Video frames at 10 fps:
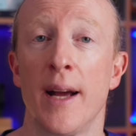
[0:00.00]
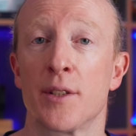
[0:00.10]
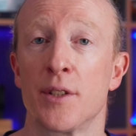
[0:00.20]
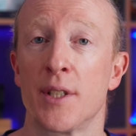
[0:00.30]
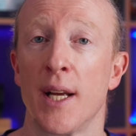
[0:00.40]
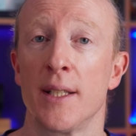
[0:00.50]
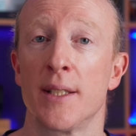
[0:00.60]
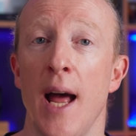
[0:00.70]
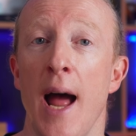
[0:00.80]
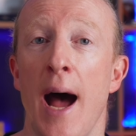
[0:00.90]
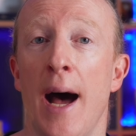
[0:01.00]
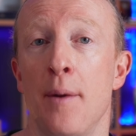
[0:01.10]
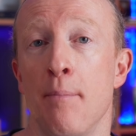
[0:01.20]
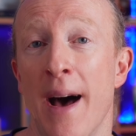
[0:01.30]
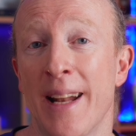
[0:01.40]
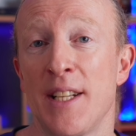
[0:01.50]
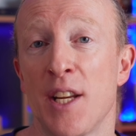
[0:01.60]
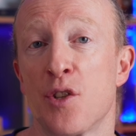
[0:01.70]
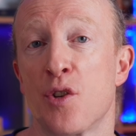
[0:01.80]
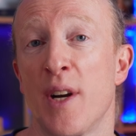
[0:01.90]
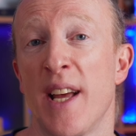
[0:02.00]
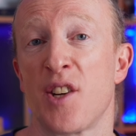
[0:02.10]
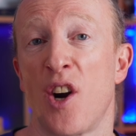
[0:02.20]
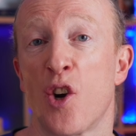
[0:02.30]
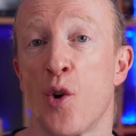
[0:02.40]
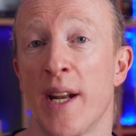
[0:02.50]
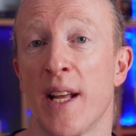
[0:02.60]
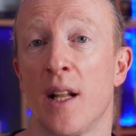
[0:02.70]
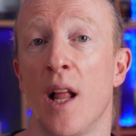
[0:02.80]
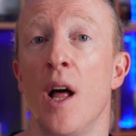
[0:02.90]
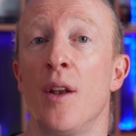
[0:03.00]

exercise, and managing stress are critical